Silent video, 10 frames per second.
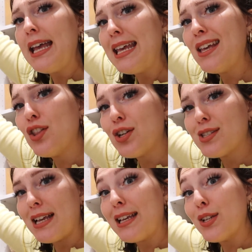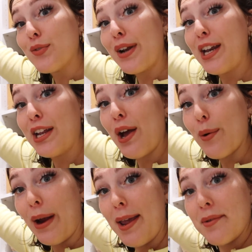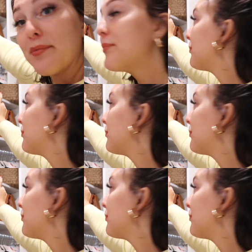he looks like he's ready to go, right?